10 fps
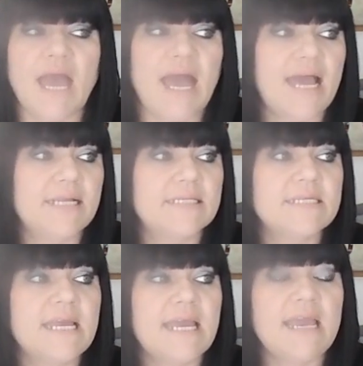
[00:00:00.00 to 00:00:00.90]
and
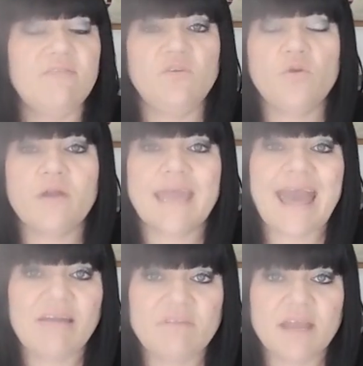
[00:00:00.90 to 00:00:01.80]
if you're a
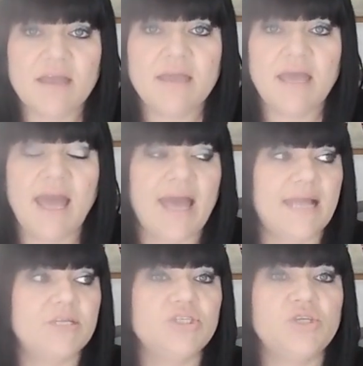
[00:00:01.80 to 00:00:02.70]
carrier
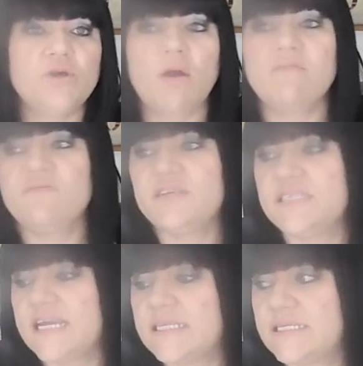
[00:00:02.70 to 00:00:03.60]
and you go and
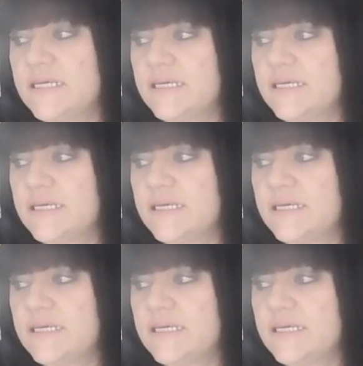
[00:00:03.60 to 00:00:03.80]
visit,